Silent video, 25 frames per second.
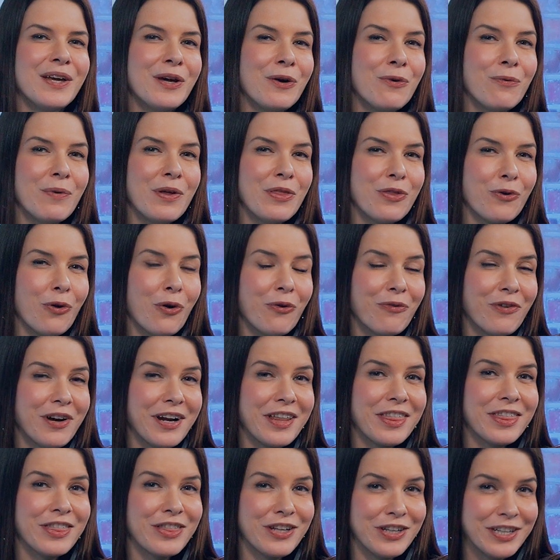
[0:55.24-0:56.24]
With over
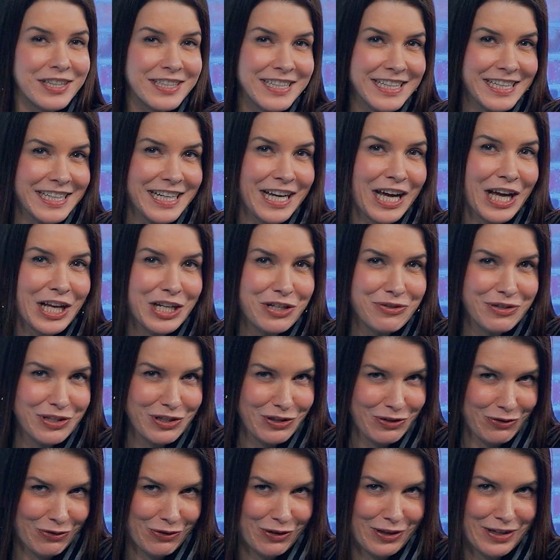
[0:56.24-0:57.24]
1,300
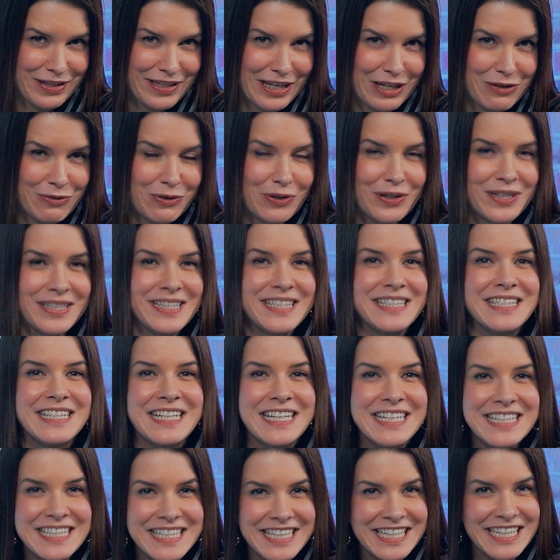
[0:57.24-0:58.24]
stores across
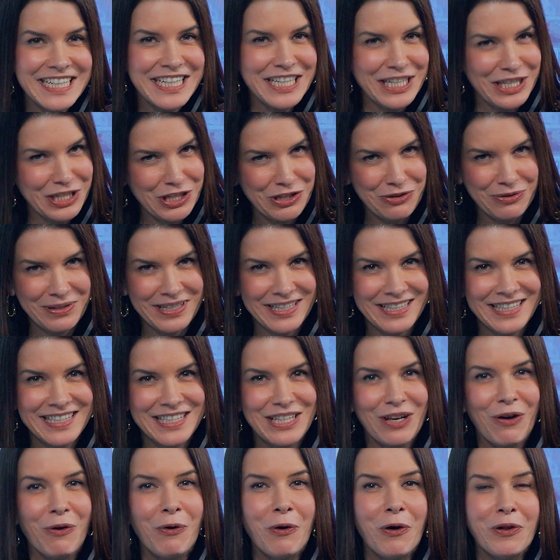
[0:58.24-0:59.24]
16 countries,
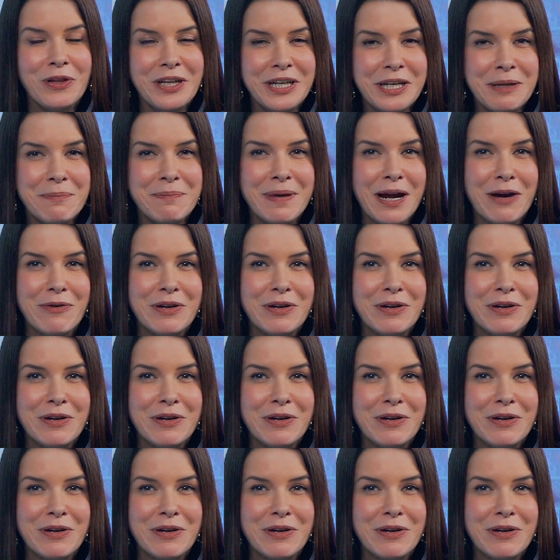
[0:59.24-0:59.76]
Holland Barrett